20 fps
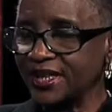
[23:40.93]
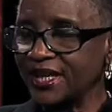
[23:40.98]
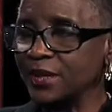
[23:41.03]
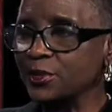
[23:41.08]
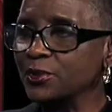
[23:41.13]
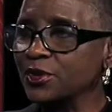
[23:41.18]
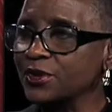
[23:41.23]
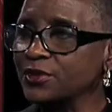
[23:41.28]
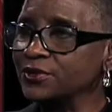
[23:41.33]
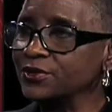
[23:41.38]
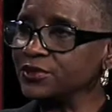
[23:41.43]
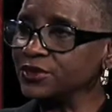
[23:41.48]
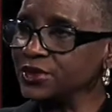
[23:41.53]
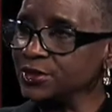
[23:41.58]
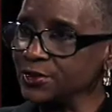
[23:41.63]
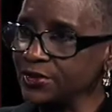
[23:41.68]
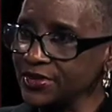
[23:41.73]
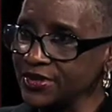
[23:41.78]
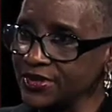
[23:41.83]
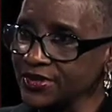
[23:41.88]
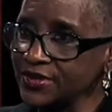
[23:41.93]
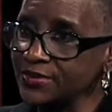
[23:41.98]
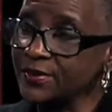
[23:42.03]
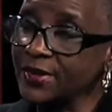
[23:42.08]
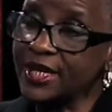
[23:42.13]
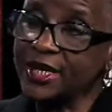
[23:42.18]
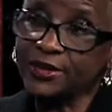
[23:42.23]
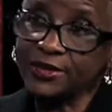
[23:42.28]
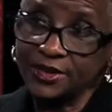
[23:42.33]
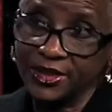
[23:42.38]
you were
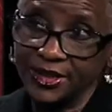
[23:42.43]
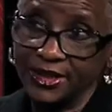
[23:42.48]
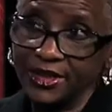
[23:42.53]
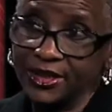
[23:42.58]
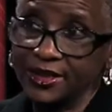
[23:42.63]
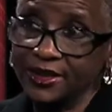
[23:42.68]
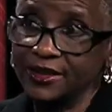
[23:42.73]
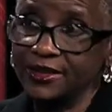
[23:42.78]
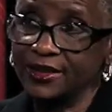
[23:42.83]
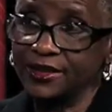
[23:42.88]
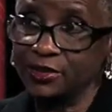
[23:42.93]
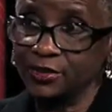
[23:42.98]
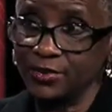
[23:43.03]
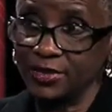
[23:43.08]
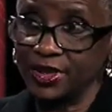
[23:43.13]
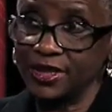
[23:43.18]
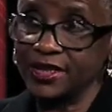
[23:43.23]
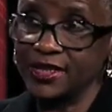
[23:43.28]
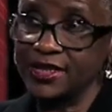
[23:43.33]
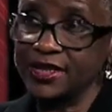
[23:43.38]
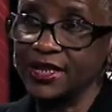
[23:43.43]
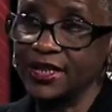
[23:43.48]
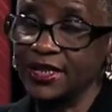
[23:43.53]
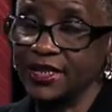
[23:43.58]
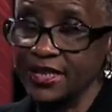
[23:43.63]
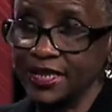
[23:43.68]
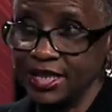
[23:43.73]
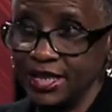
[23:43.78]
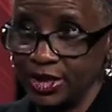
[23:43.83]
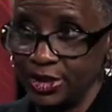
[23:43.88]
dismantling the obelisk in
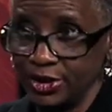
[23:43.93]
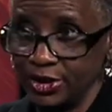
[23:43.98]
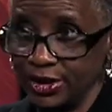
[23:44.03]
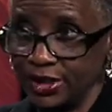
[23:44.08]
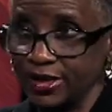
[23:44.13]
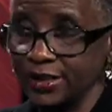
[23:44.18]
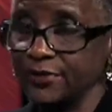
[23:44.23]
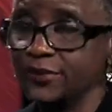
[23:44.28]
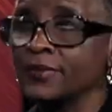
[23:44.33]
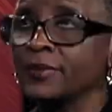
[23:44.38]
Italy,